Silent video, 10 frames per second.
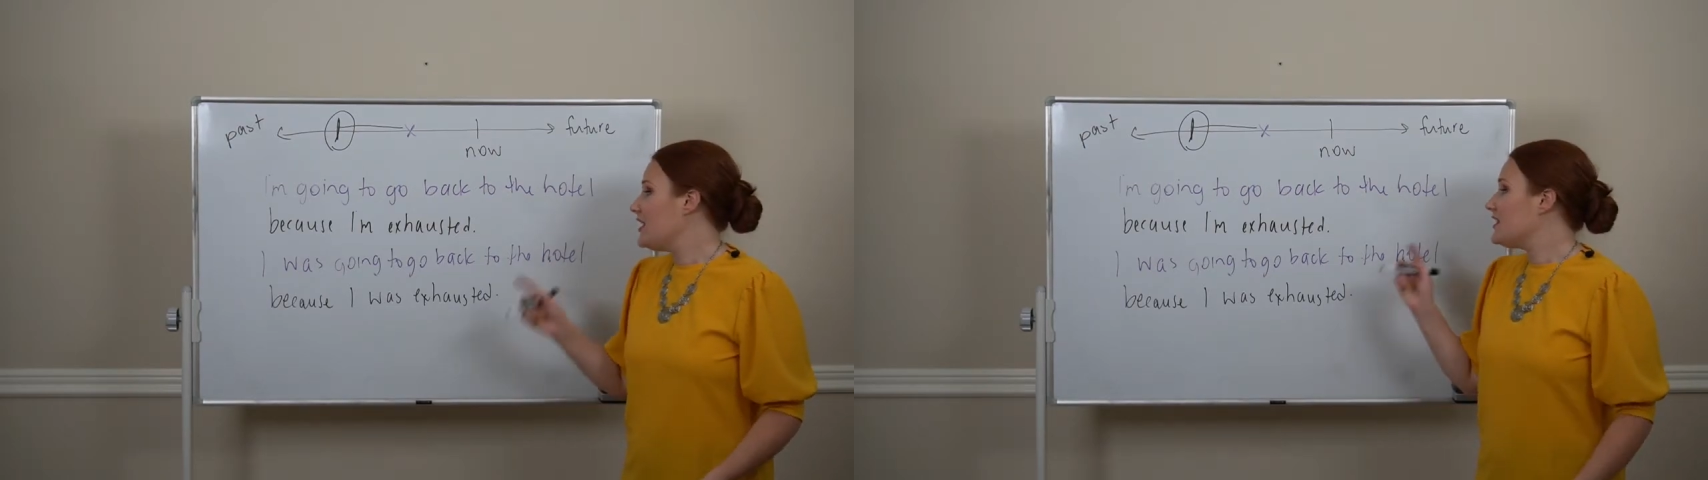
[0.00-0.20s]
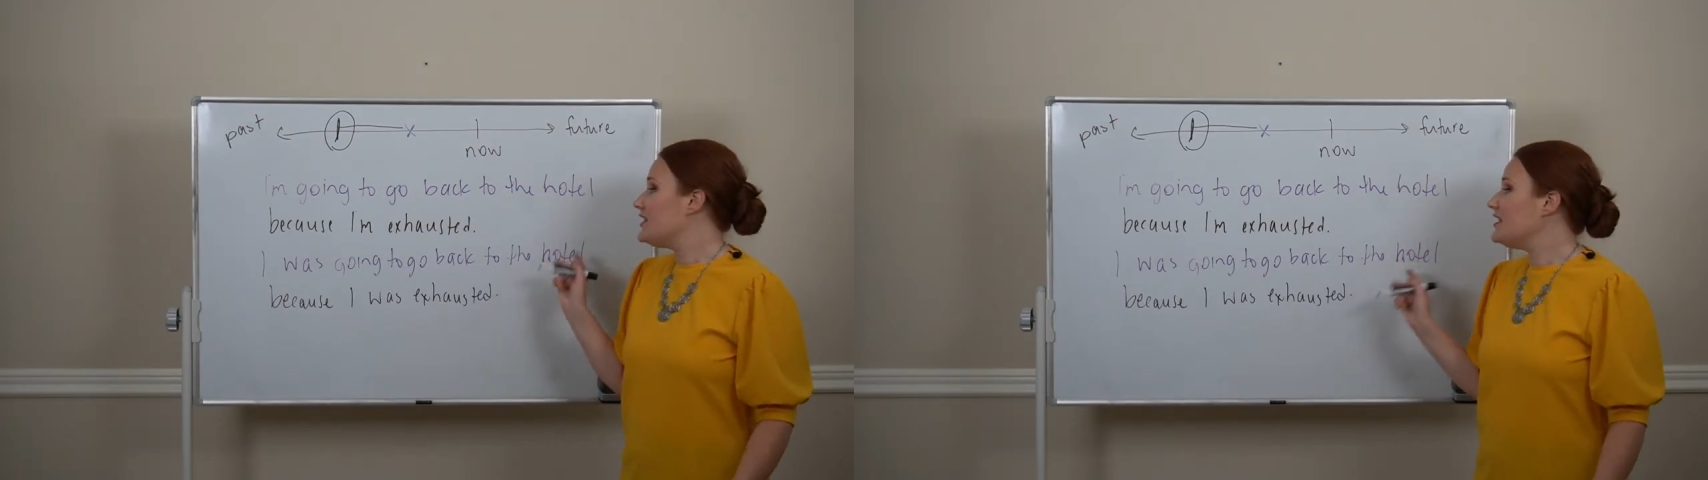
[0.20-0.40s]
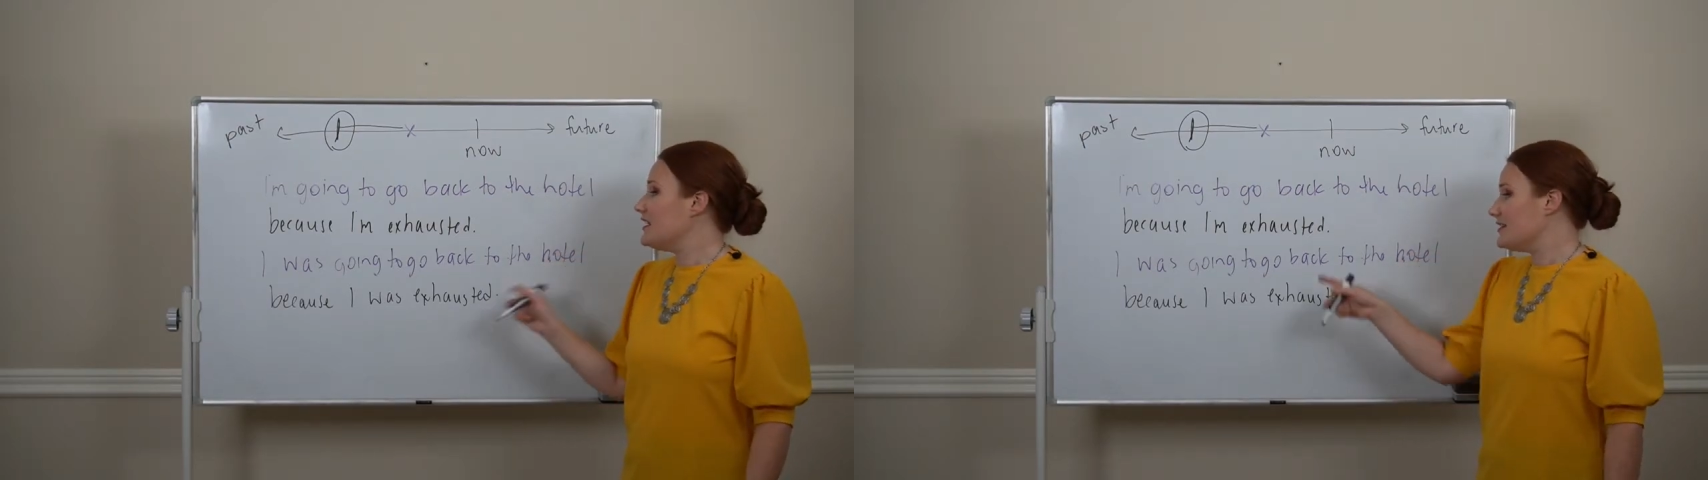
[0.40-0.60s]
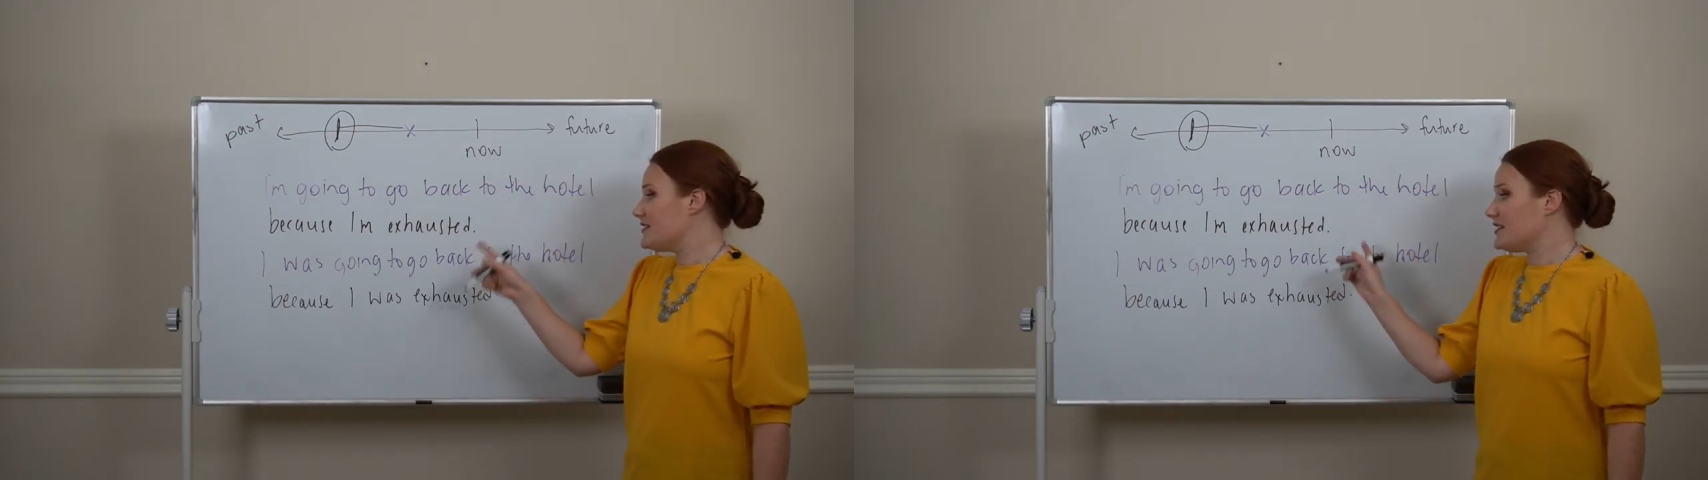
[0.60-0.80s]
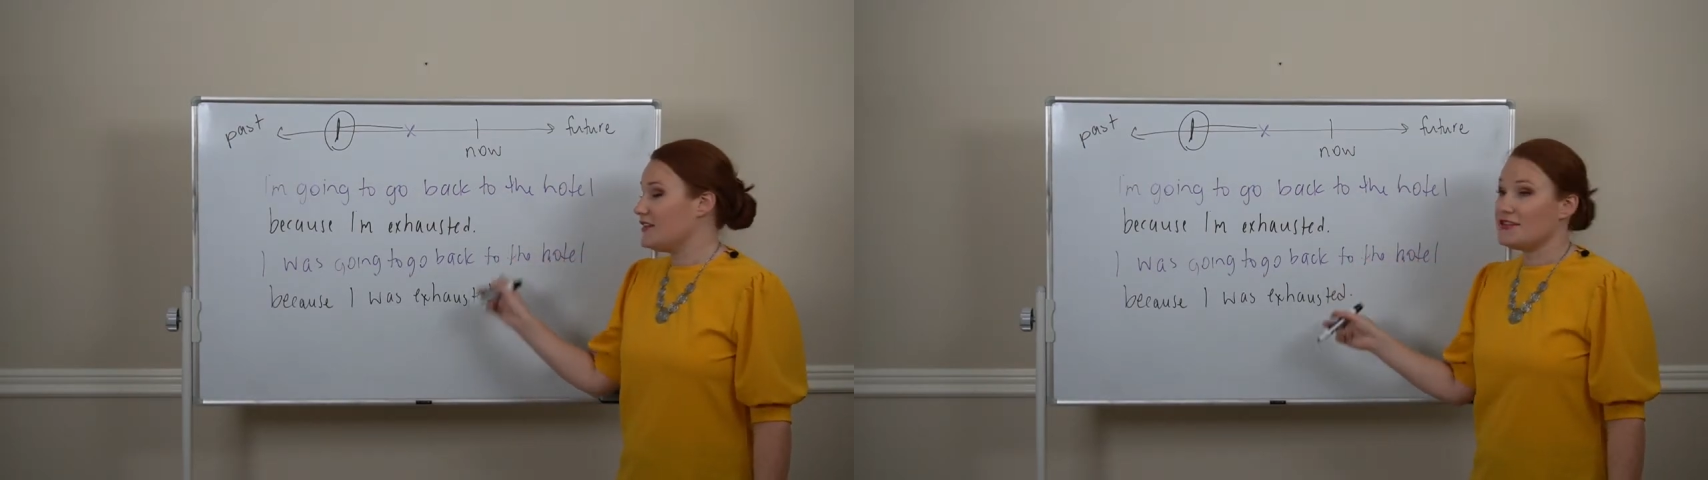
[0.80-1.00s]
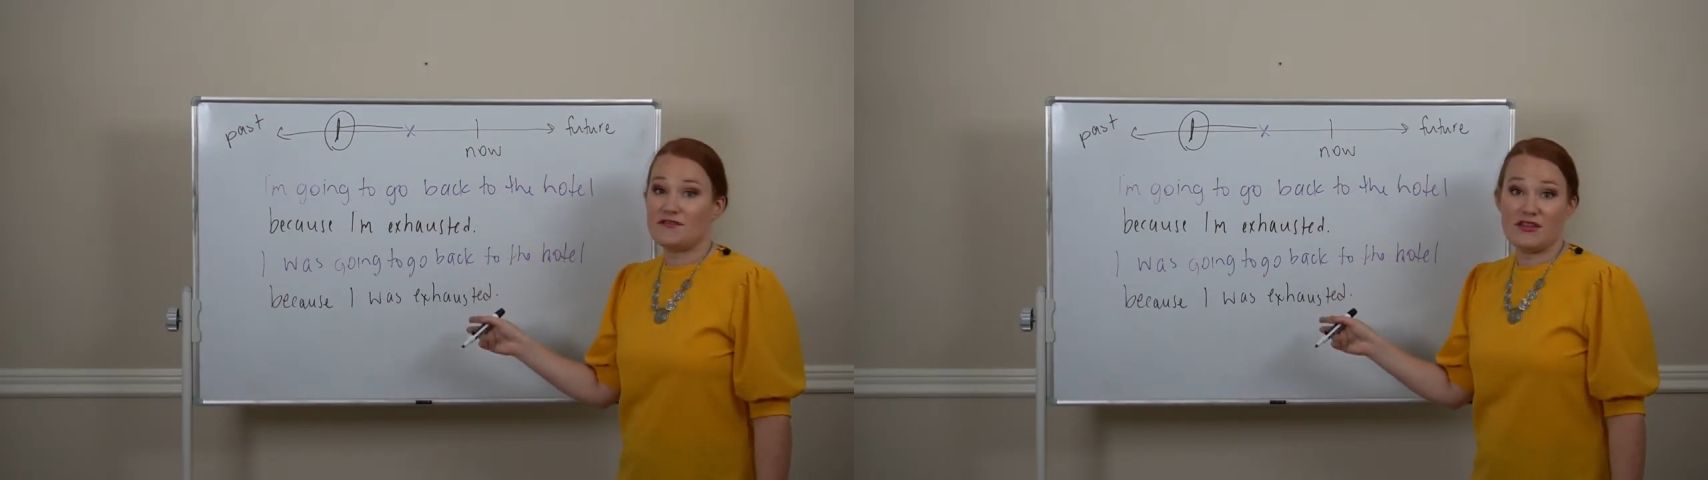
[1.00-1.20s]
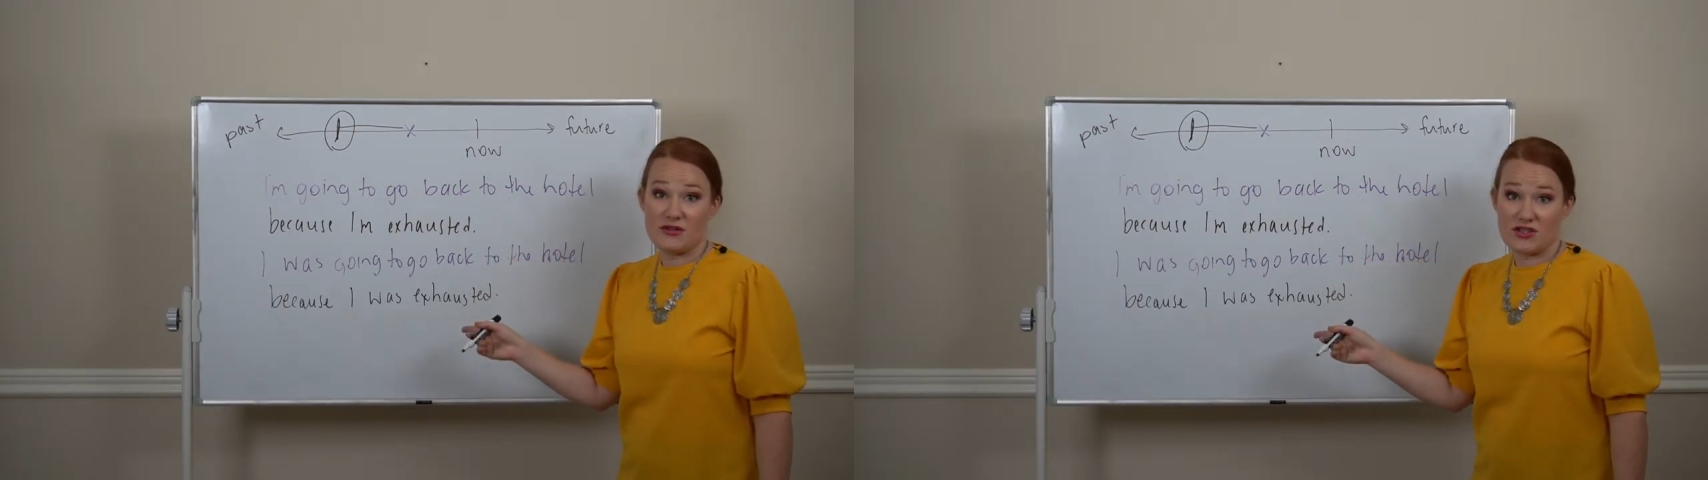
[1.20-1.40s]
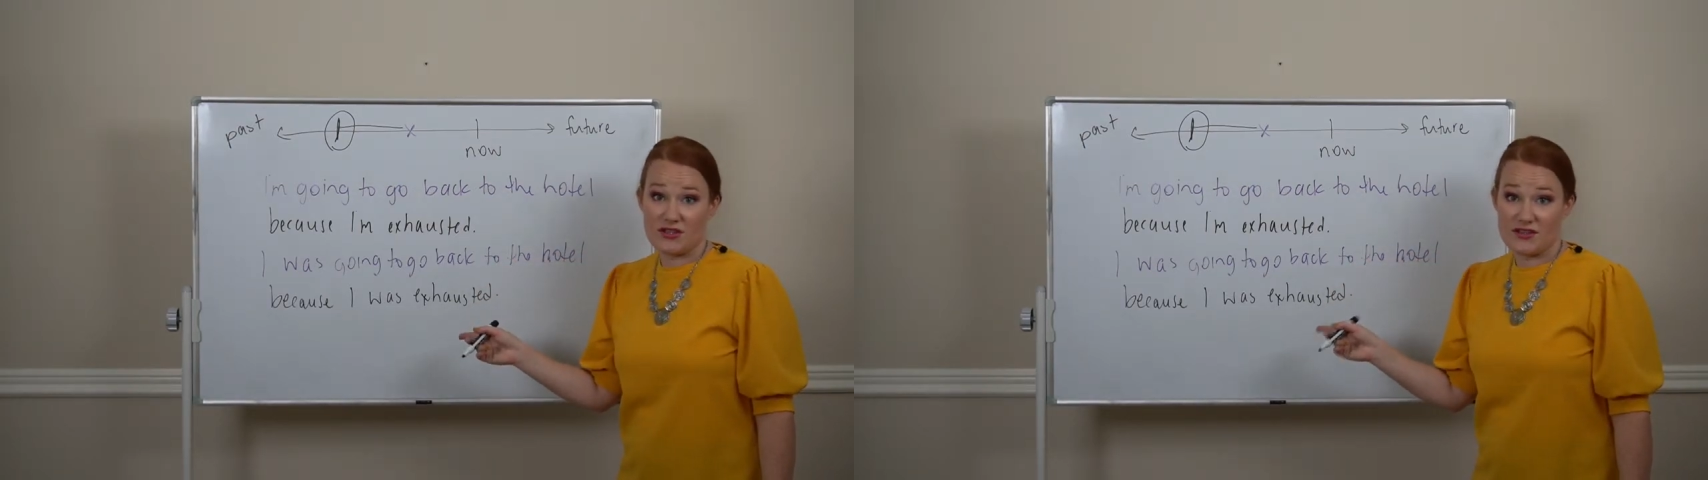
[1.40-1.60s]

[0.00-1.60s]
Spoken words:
This is future